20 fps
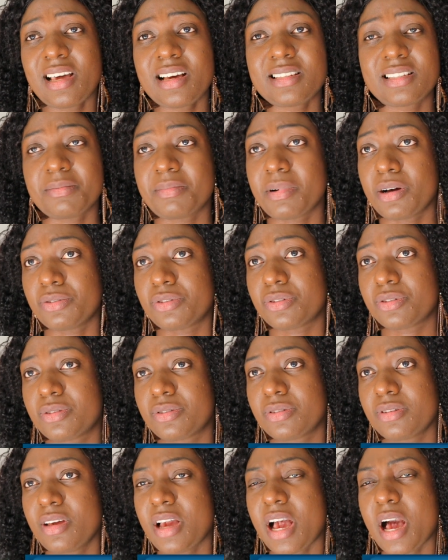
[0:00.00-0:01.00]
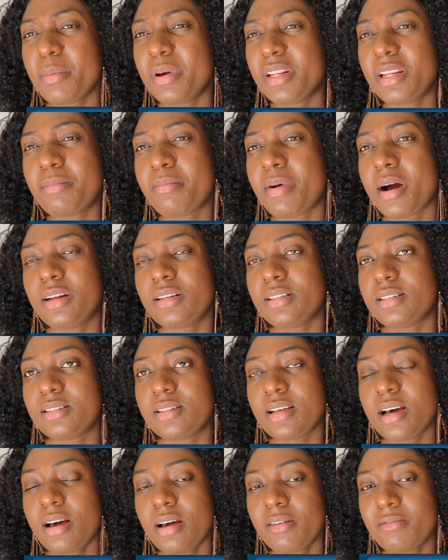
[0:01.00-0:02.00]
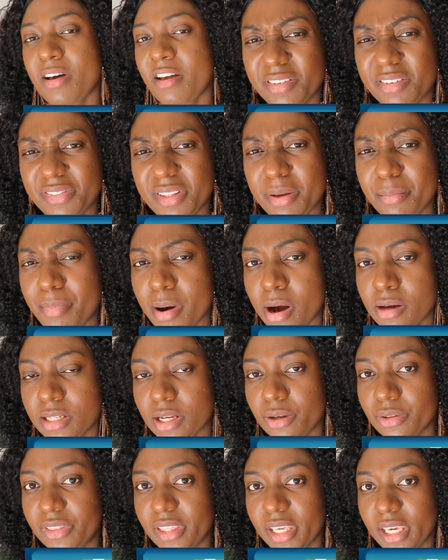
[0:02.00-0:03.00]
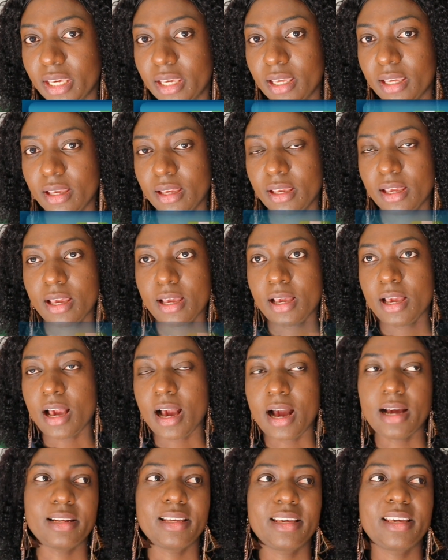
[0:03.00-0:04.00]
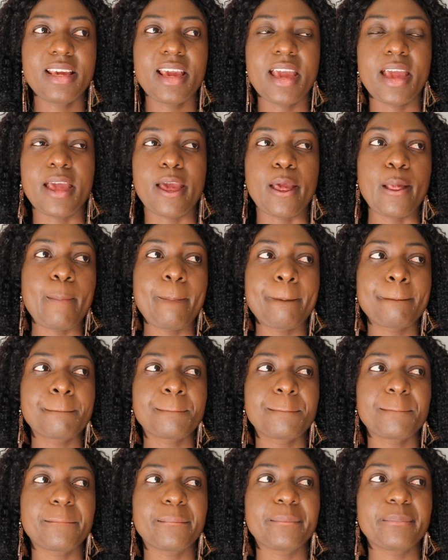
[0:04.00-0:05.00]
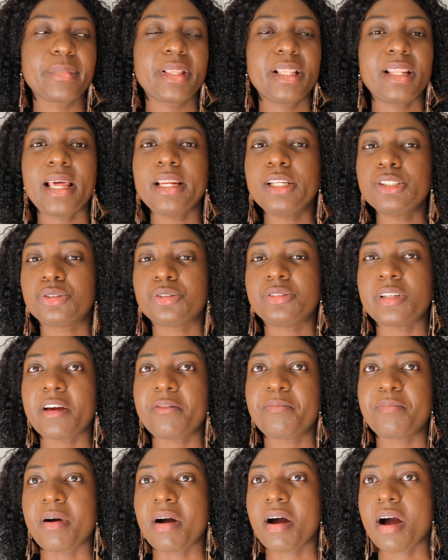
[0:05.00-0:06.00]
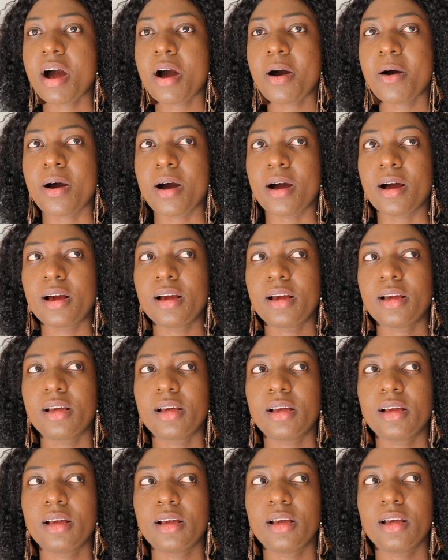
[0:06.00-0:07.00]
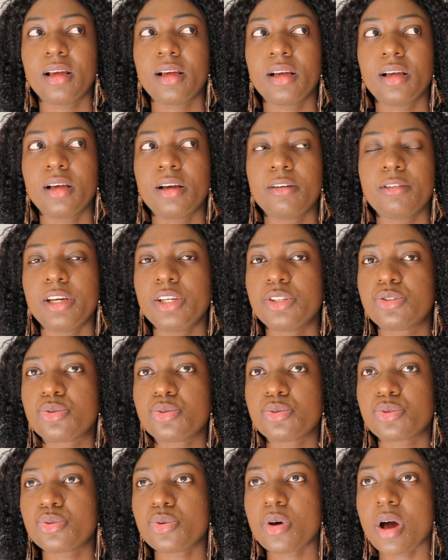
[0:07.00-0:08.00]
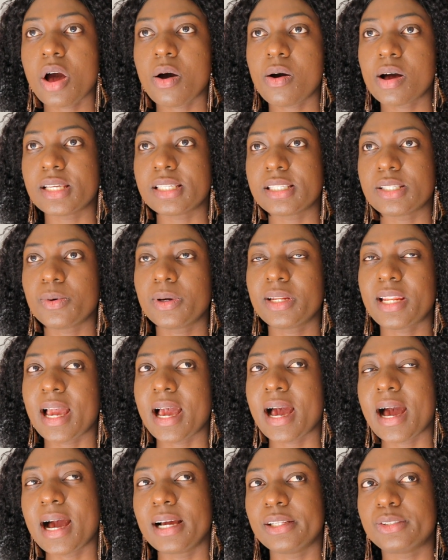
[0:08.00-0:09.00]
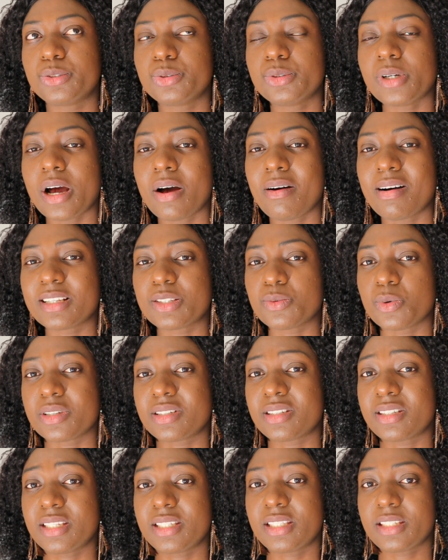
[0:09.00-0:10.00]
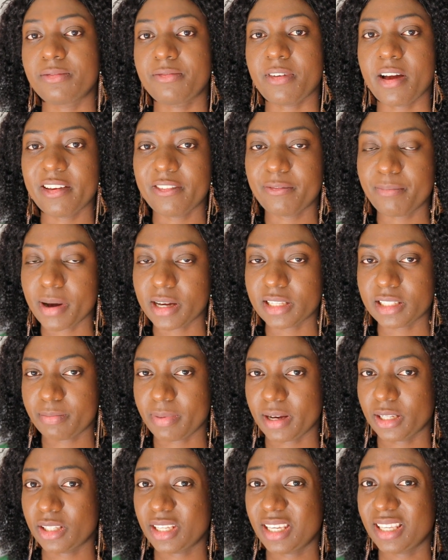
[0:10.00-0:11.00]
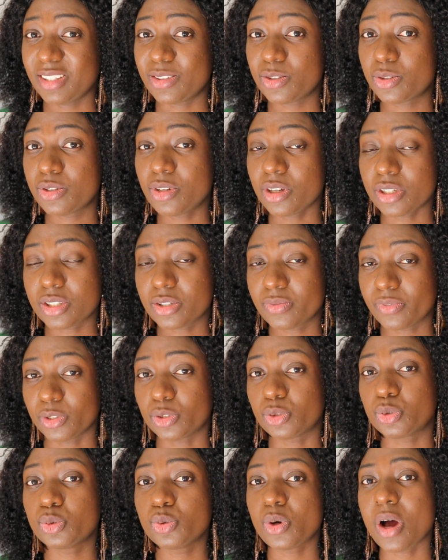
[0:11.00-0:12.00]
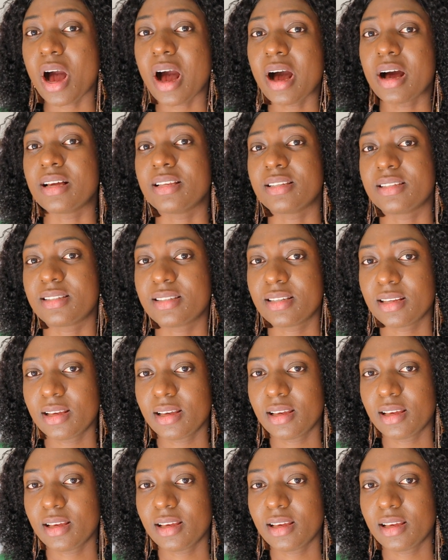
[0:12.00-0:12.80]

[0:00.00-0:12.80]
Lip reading: That's about, how many pounds is that? 15 pounds, I would think. And here, learning to drive per hour, in 2 hours, the one I had, 2 hours was 65 pounds, but in just for 2 hours.